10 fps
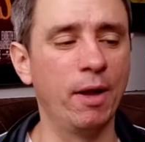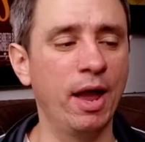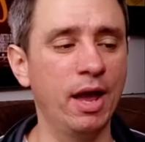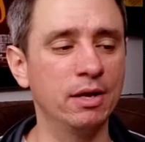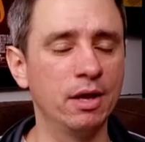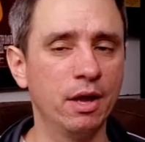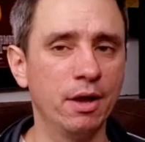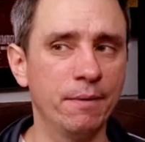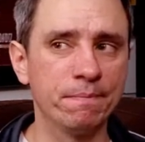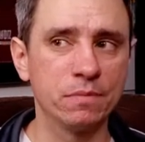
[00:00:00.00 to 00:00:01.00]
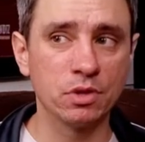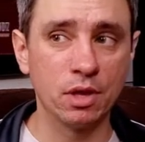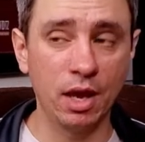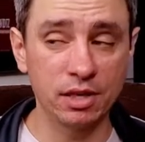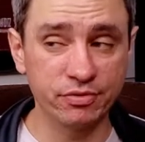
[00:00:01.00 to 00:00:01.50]
And
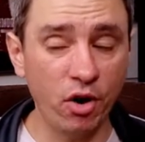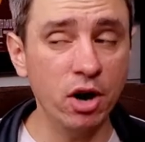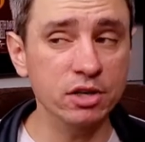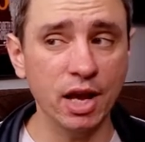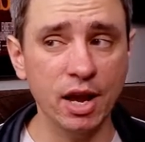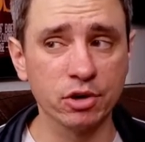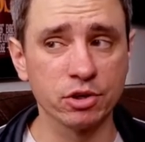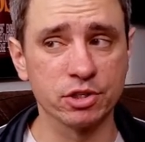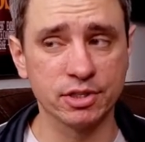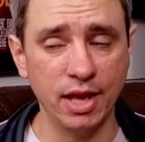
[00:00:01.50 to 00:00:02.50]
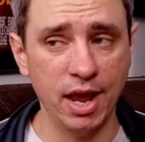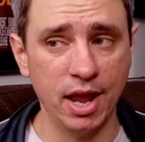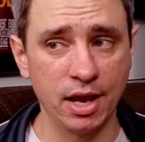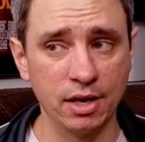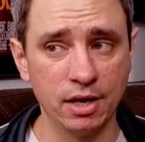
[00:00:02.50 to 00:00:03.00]
as far as I
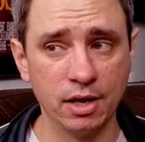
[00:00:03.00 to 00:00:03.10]
understand,